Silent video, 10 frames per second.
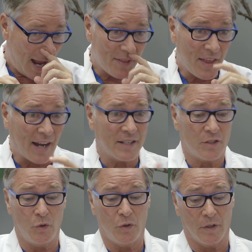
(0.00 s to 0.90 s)
And that
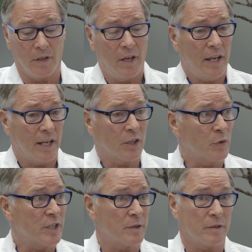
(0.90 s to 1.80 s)
is due to
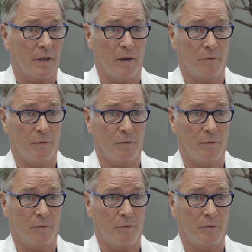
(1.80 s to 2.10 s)
increased uh,